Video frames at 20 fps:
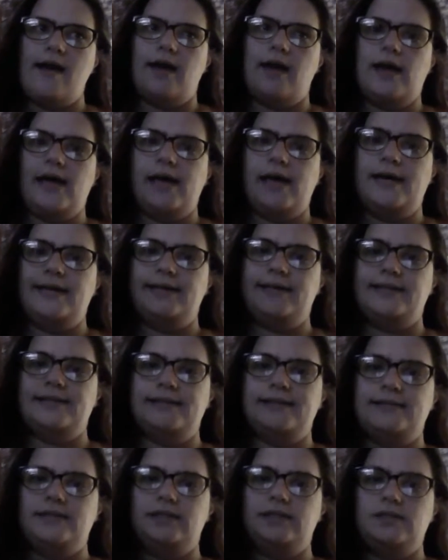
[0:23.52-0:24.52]

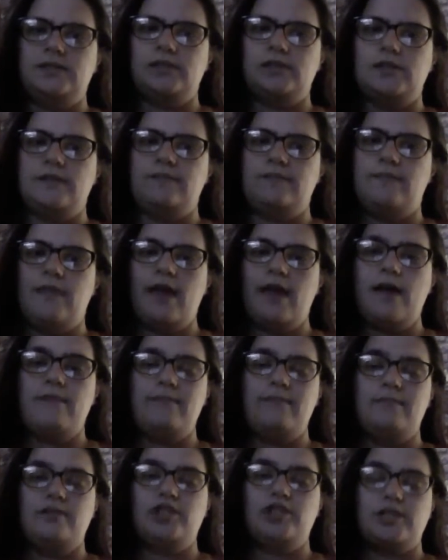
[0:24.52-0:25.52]
and
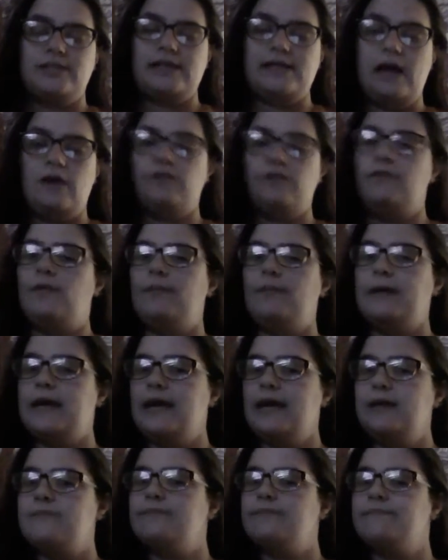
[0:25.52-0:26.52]
I'm just now
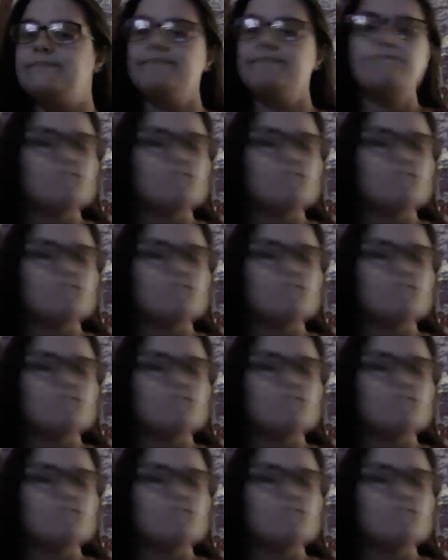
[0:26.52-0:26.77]
filming it.